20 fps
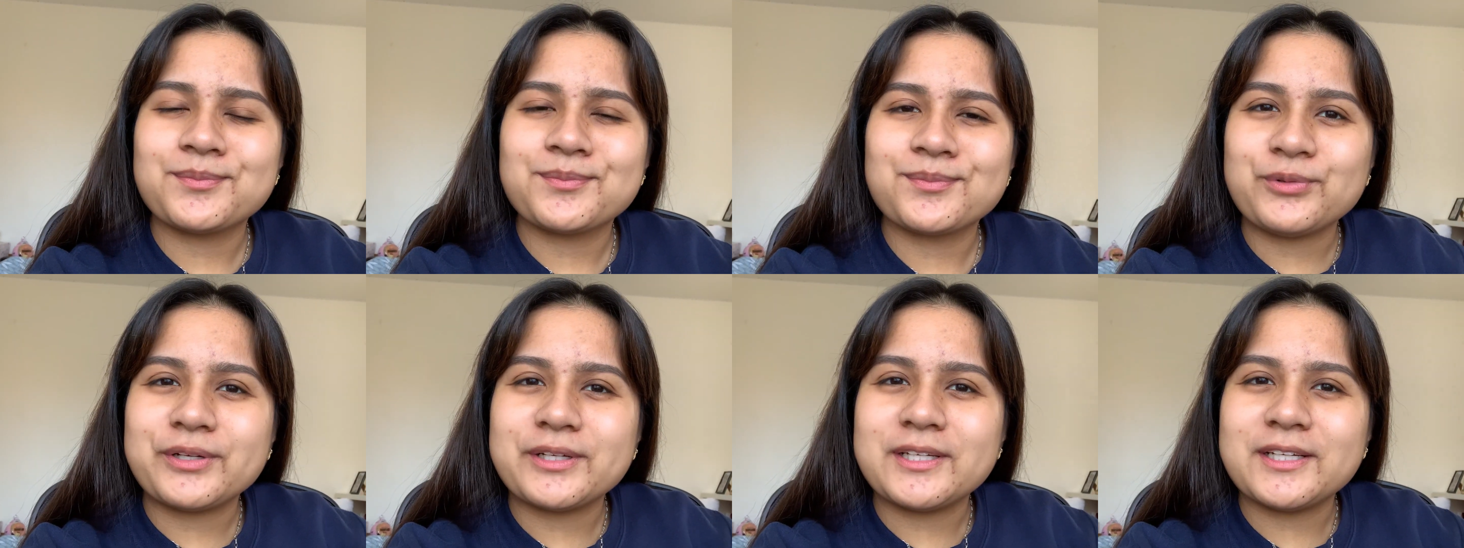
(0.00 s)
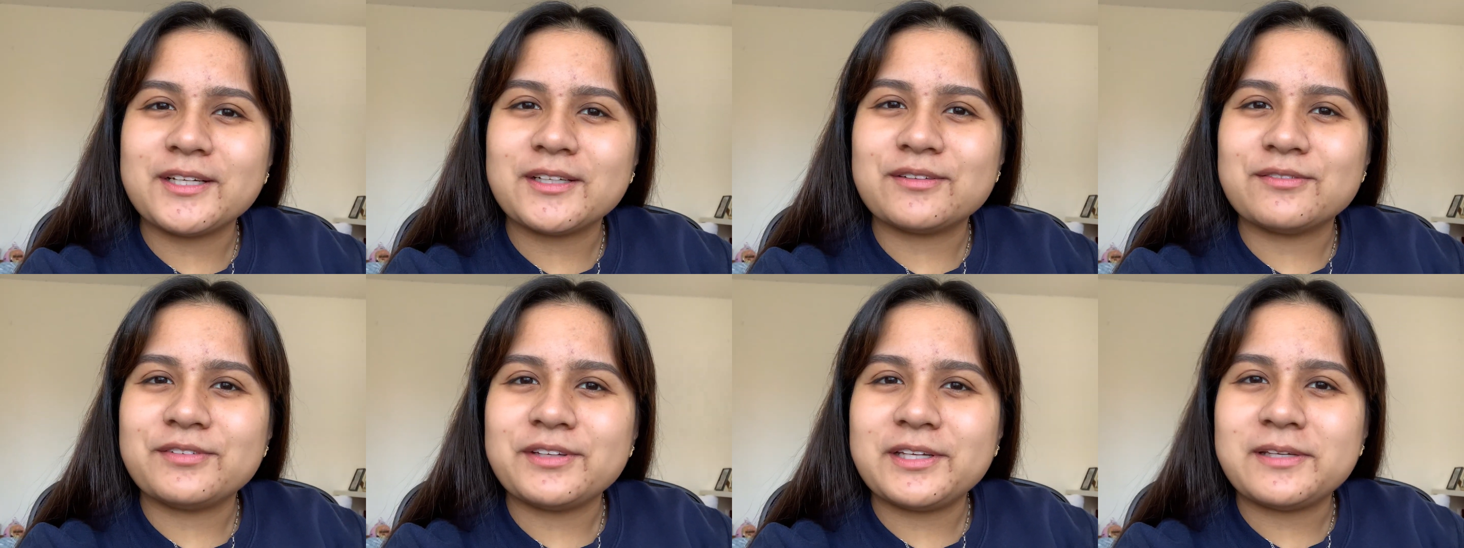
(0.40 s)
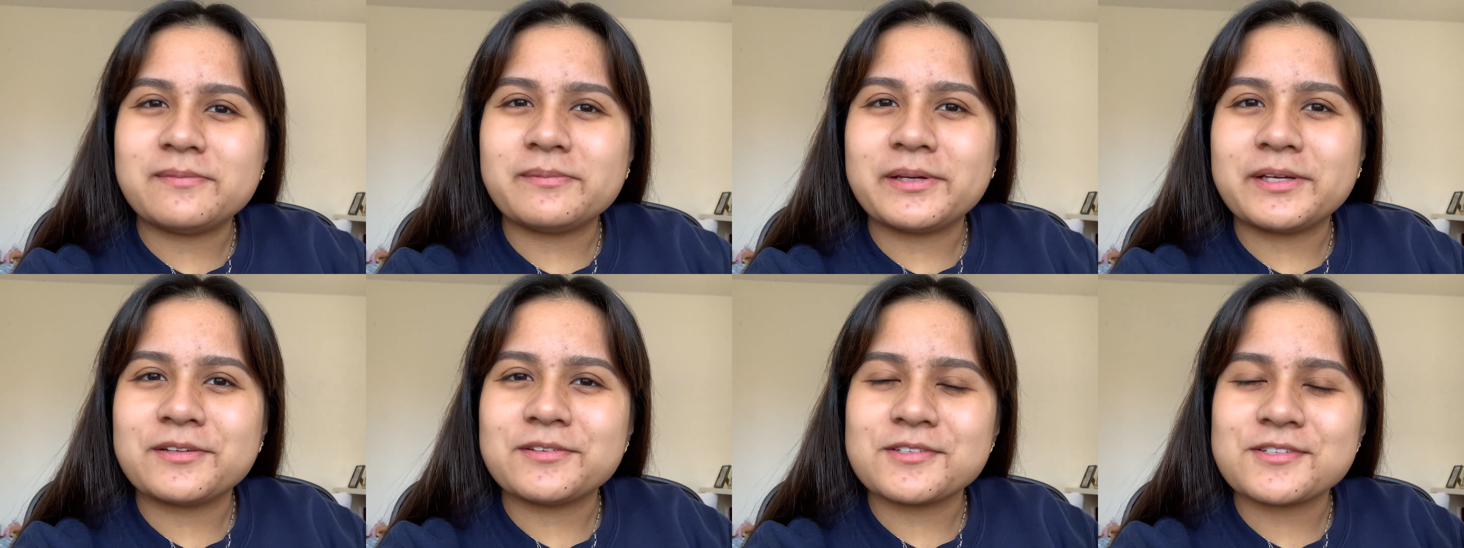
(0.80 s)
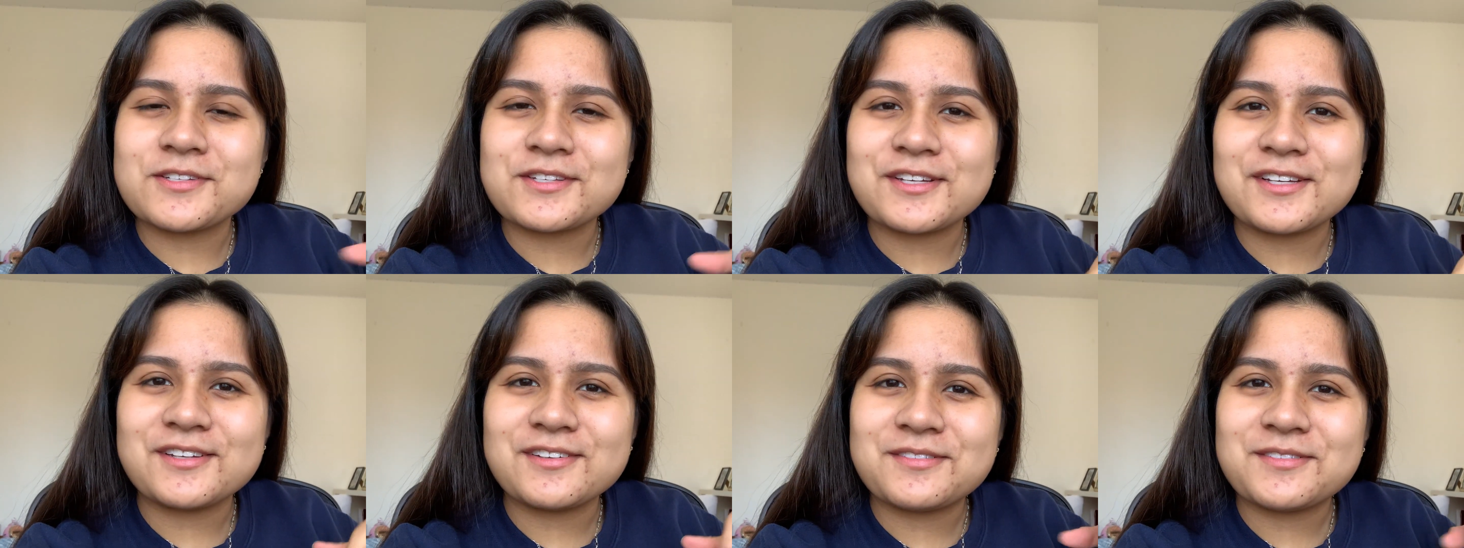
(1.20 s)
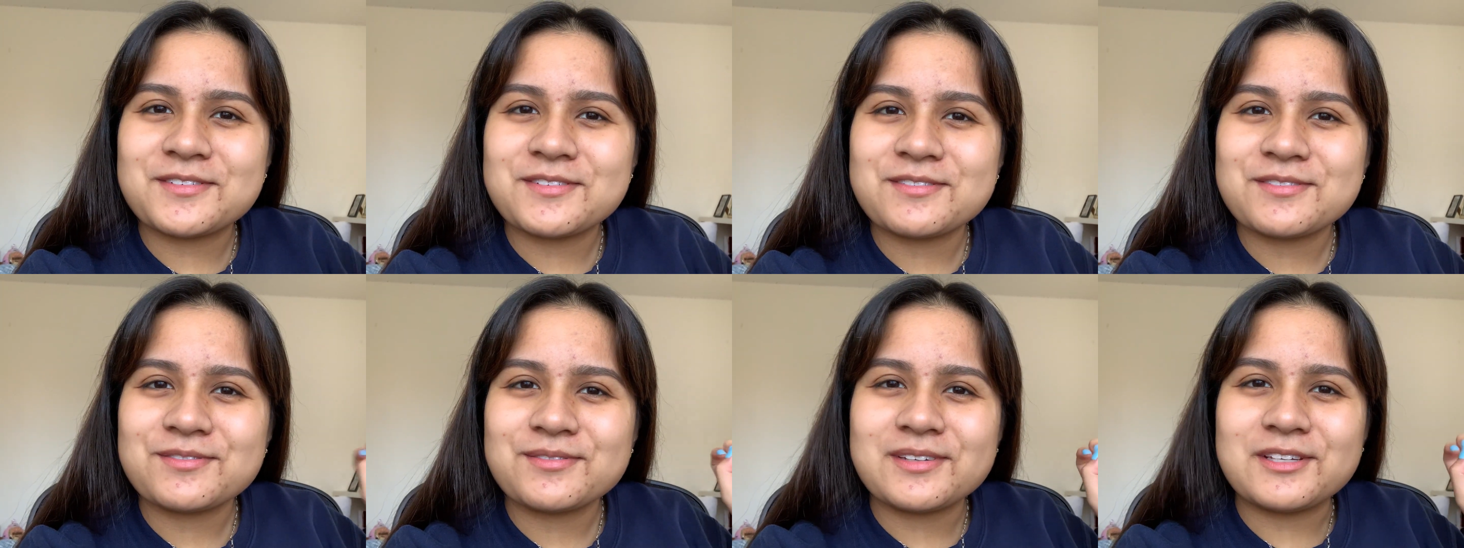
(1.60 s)
reading of emails and
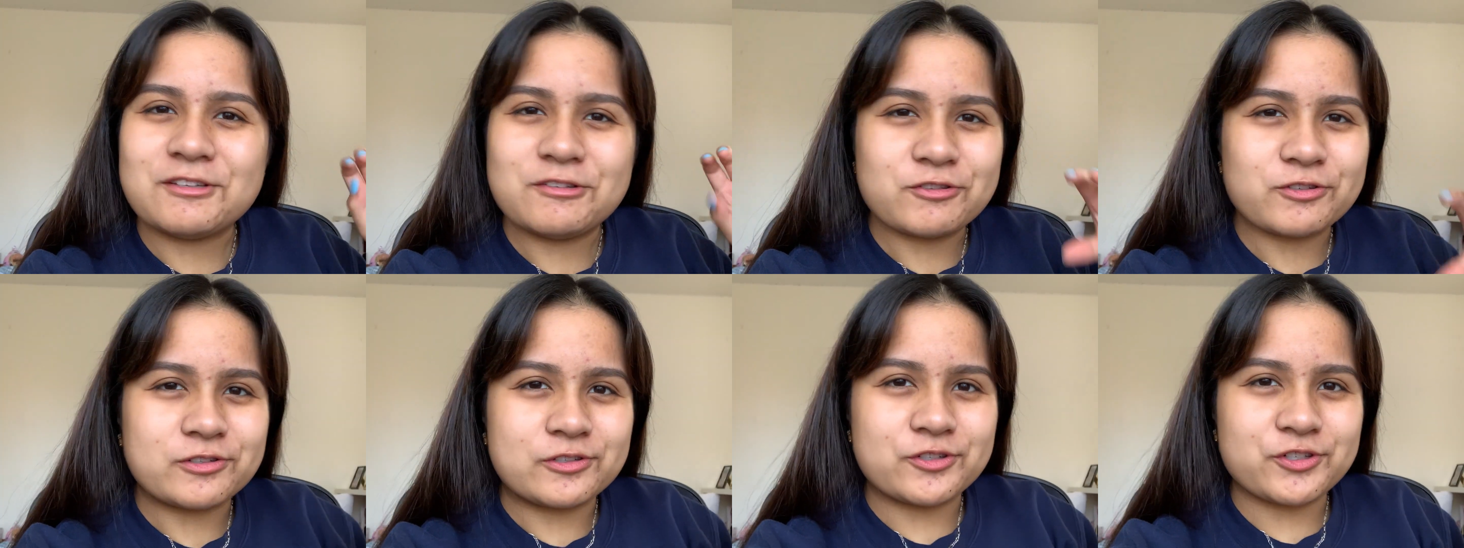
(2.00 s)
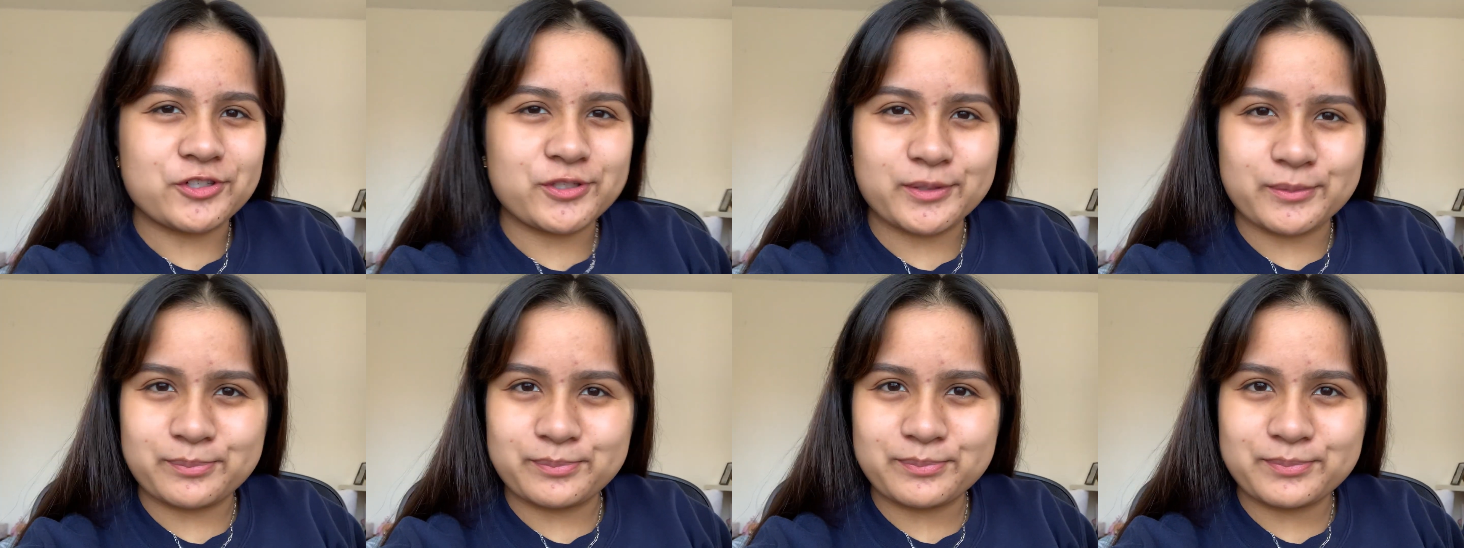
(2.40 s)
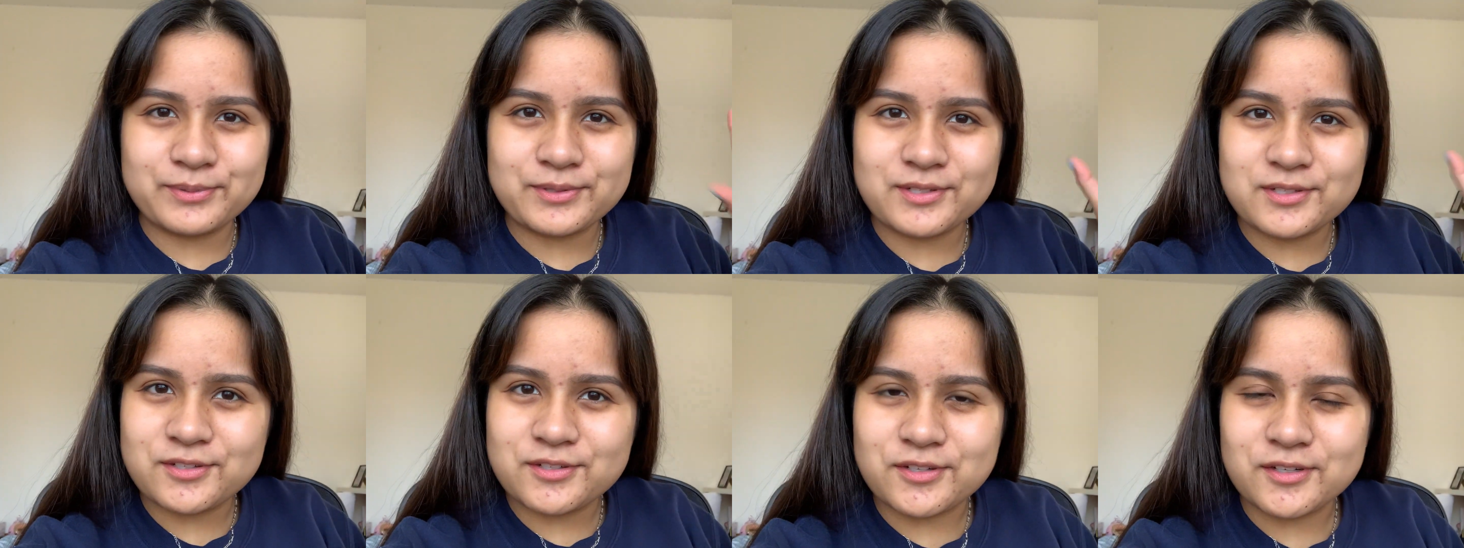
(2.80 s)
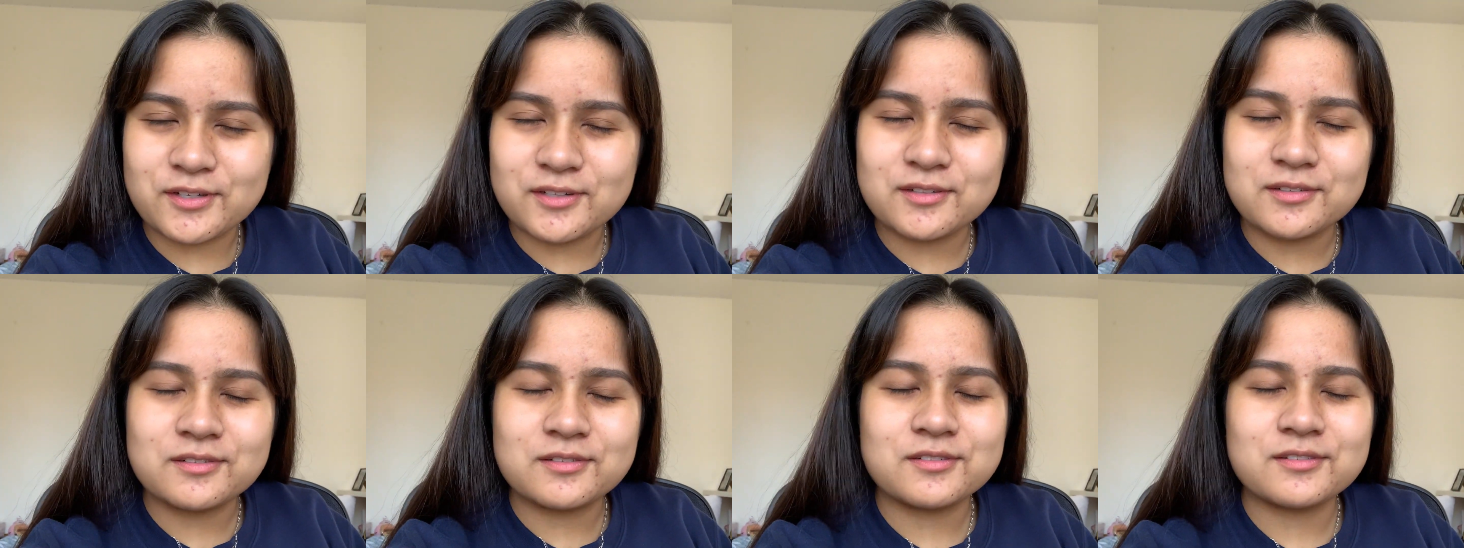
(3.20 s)
internship stuff.